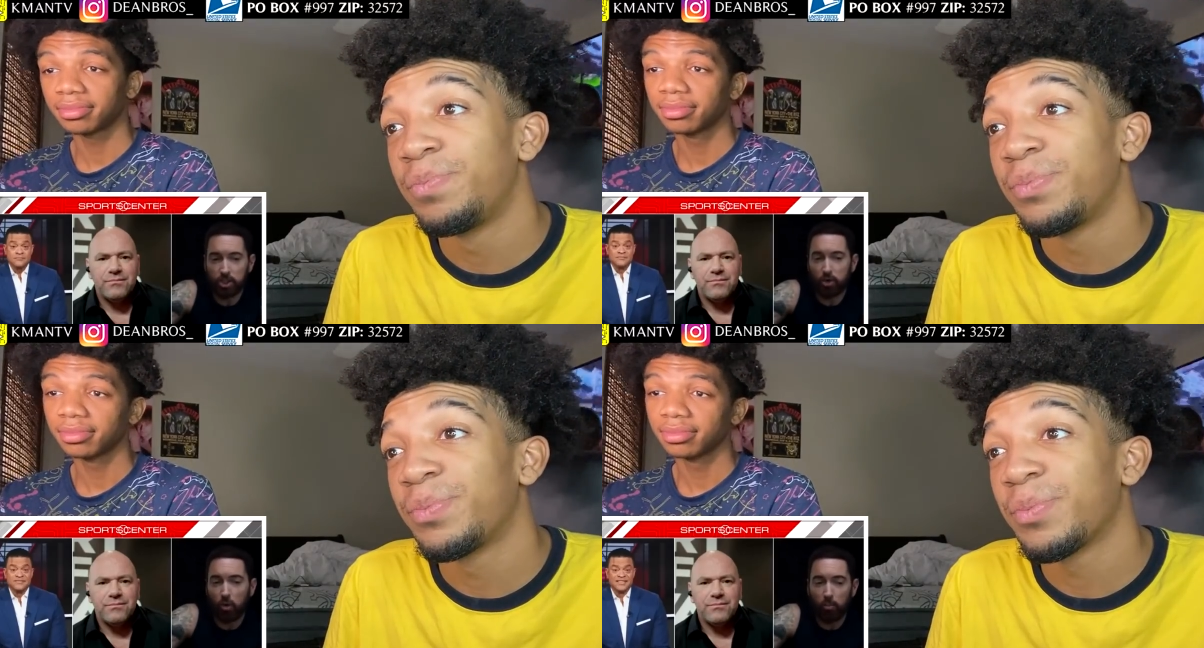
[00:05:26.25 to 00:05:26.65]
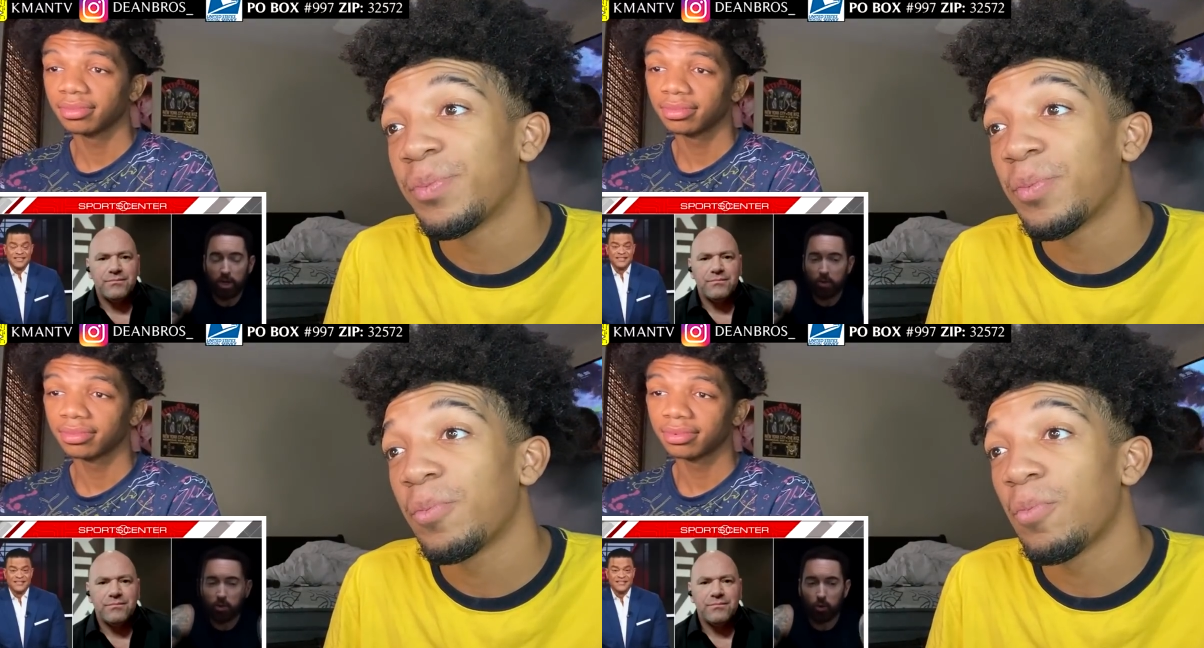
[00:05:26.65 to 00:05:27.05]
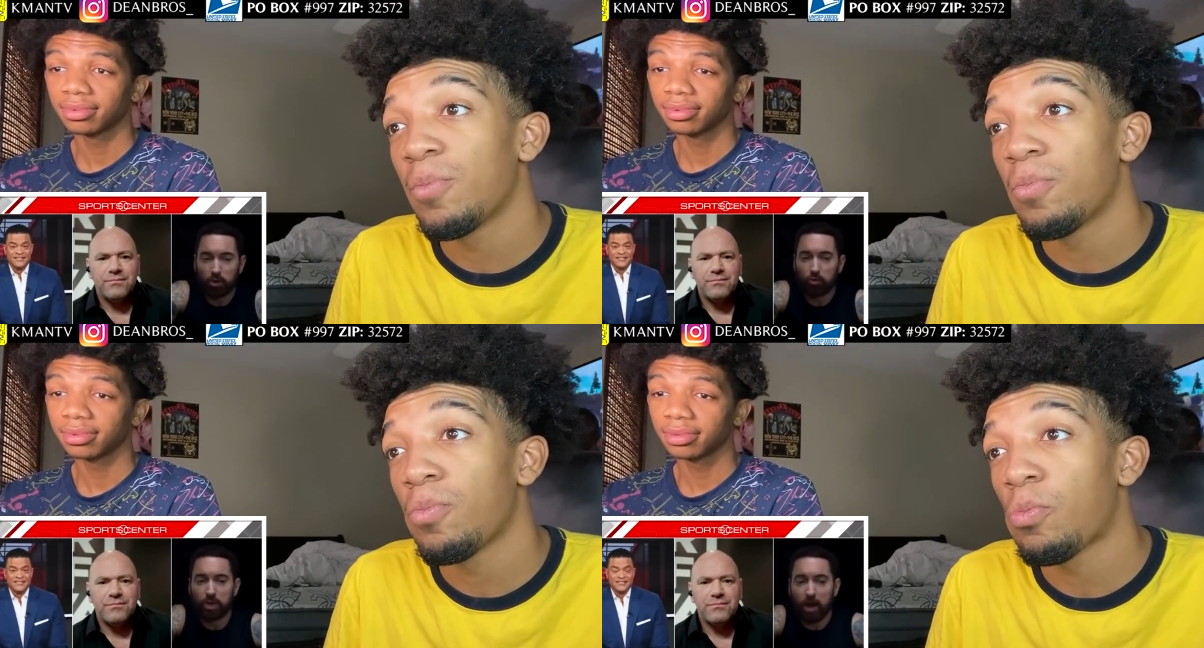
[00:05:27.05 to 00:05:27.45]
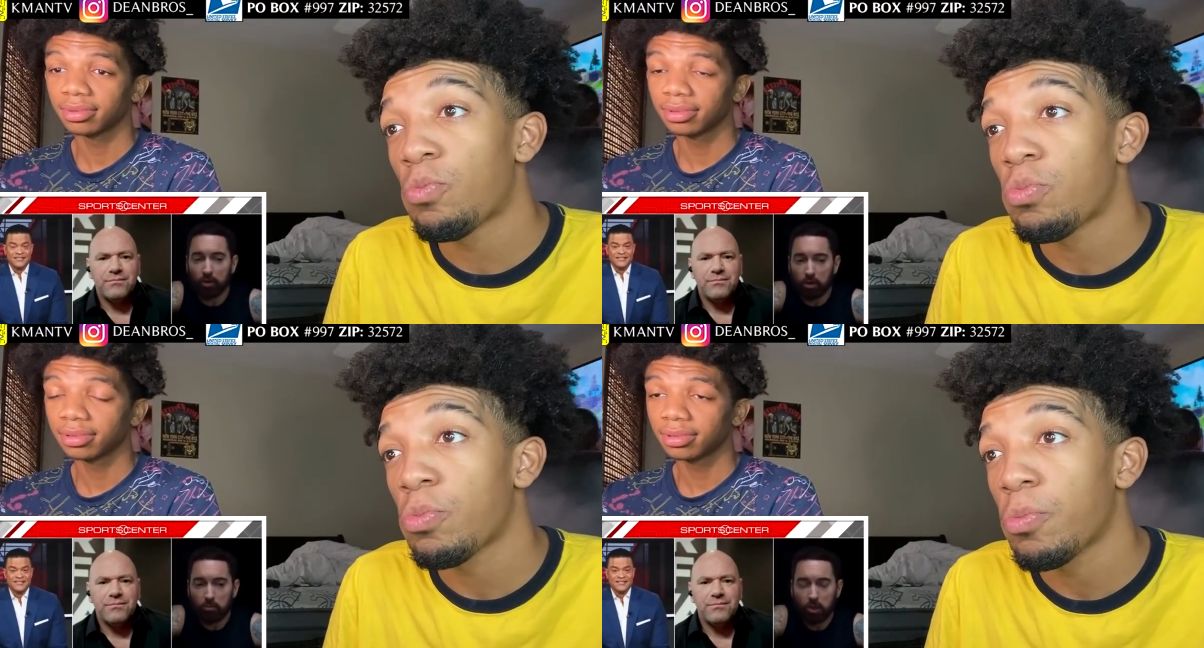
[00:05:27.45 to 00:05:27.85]
Speaker 1: to your opinion when you
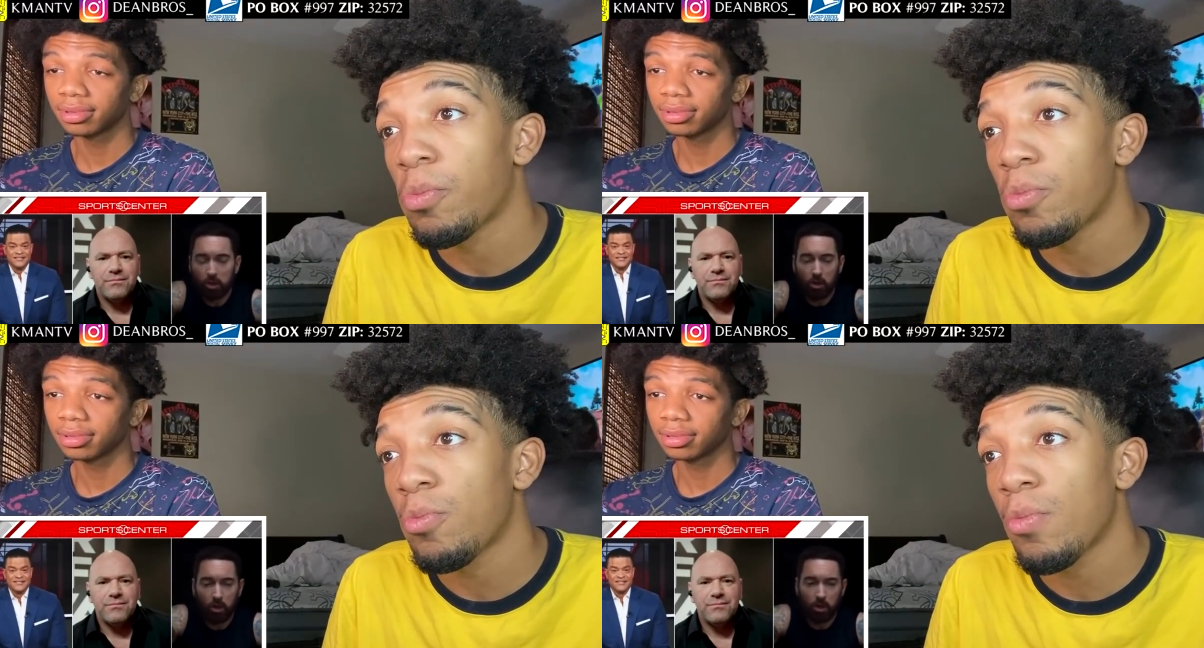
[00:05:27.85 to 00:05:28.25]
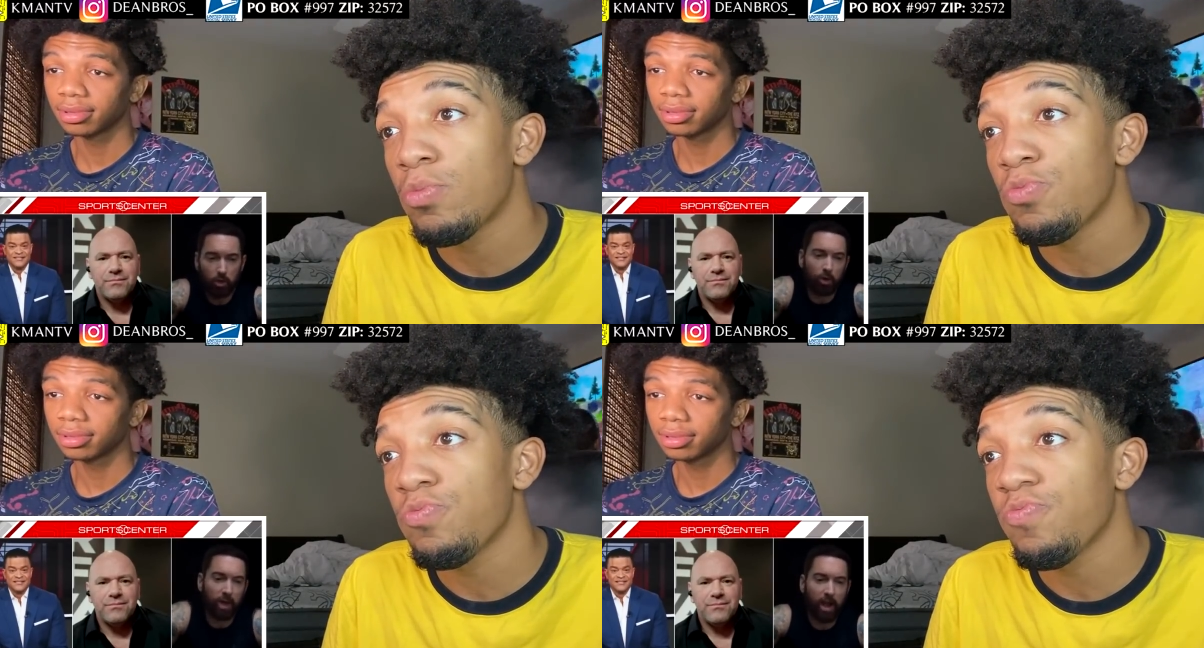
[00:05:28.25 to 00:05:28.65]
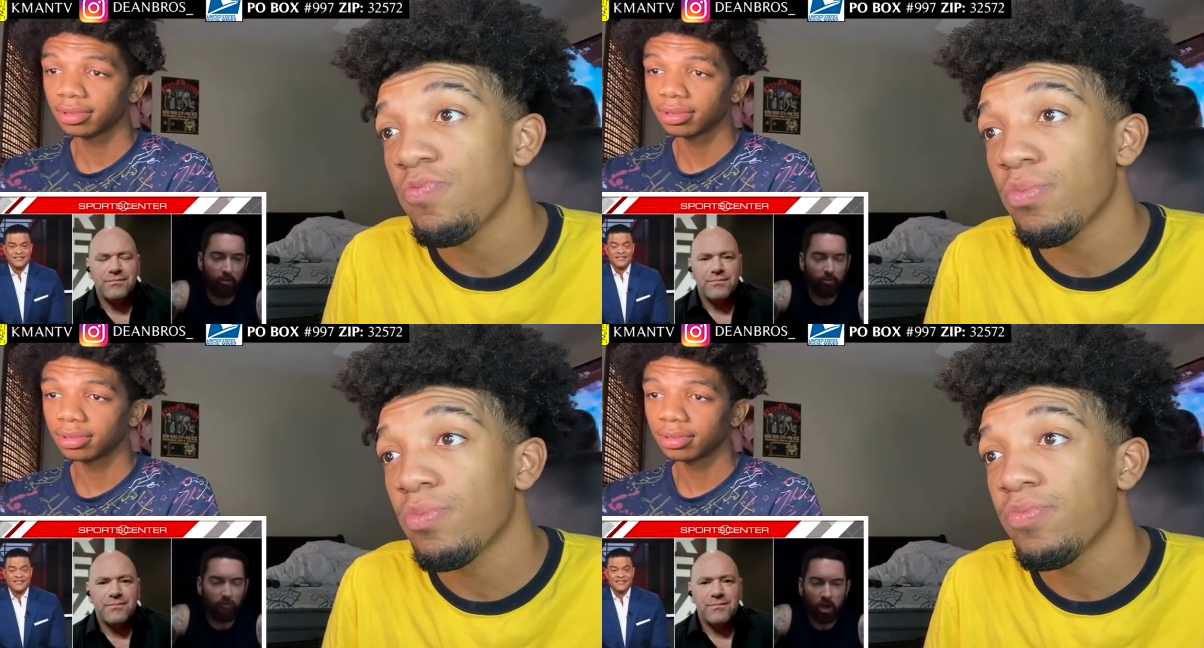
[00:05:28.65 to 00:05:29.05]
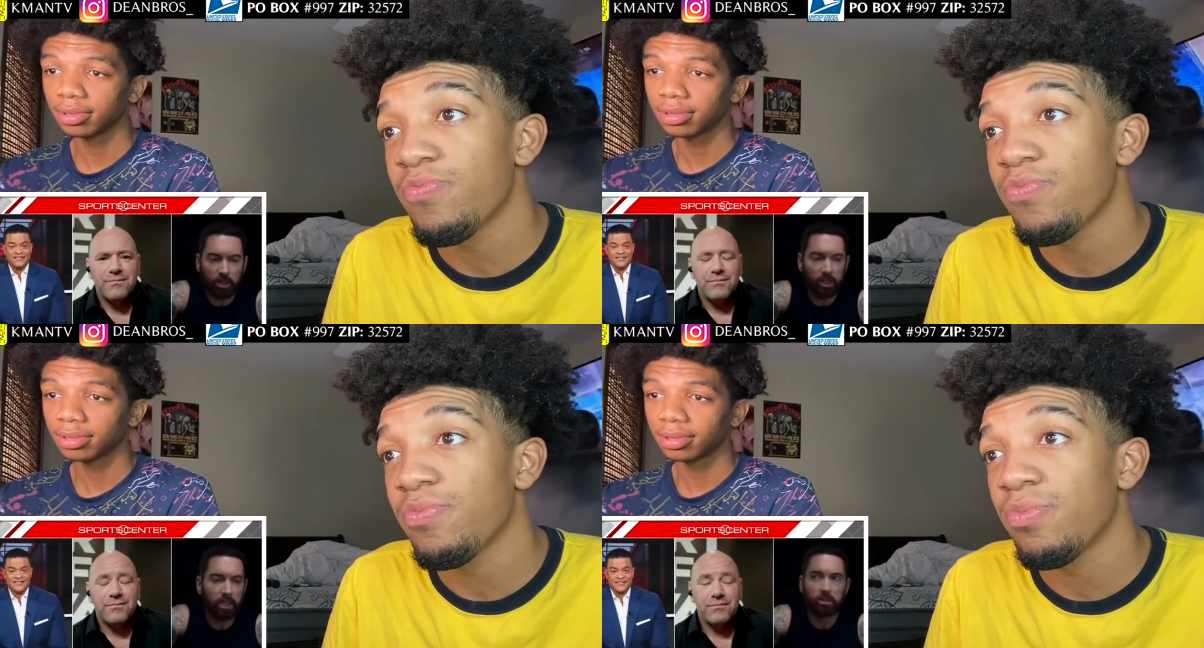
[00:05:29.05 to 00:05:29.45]
doubted them, you wouldn't have
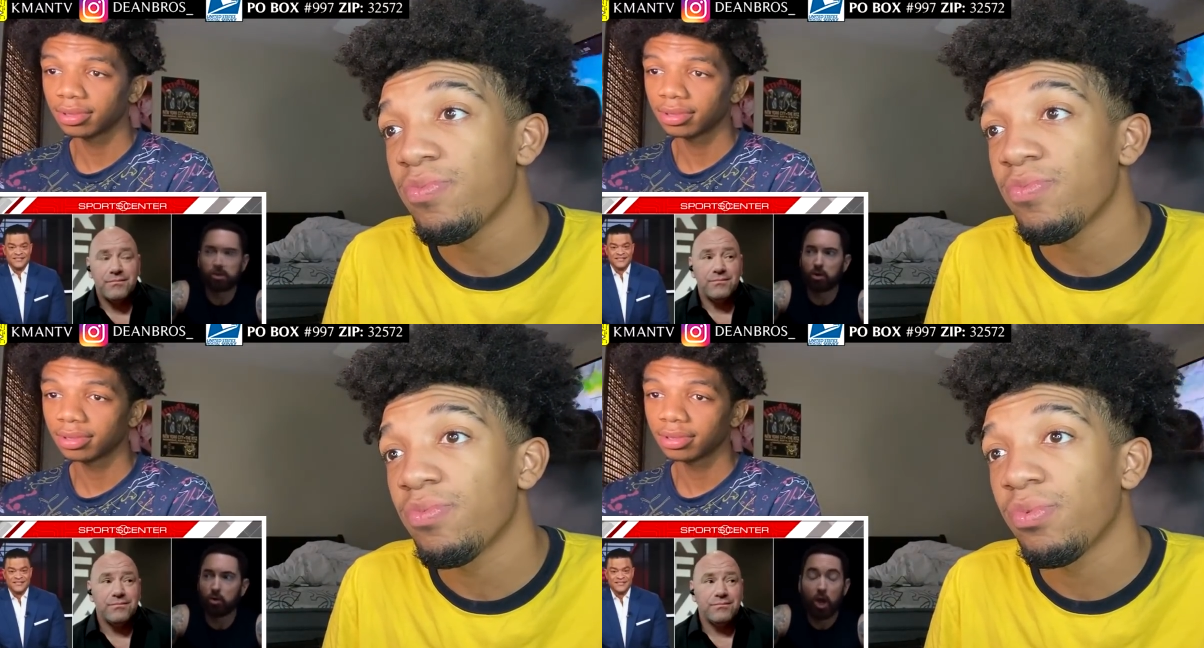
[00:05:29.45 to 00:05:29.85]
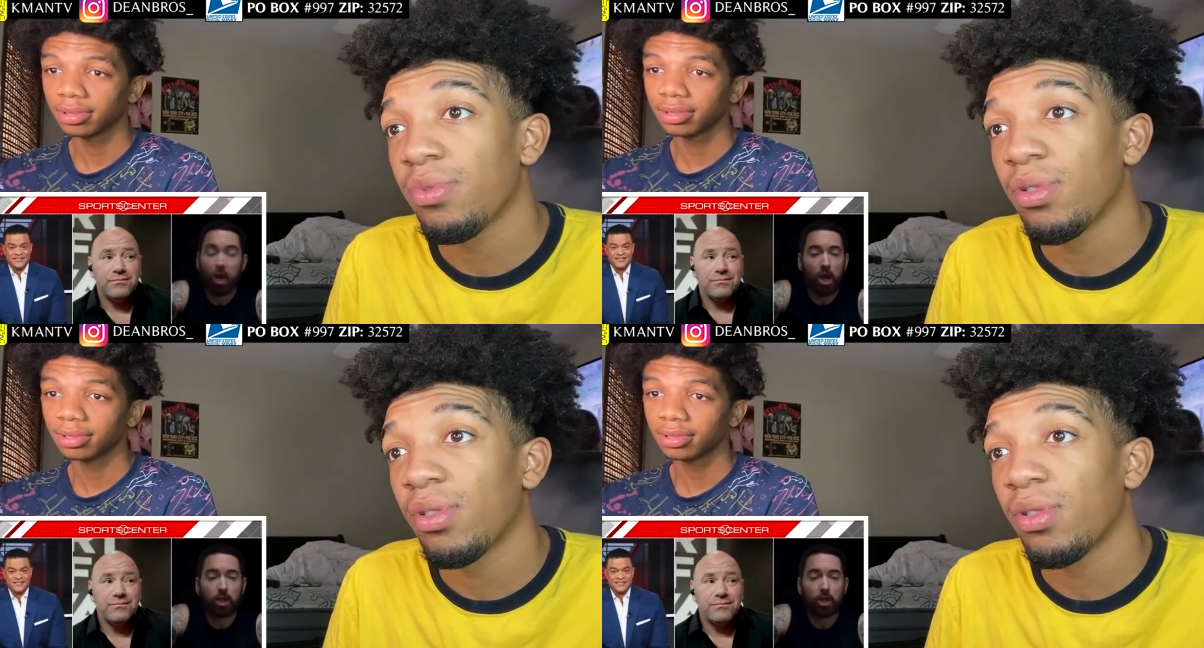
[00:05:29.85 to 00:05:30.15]
a league. So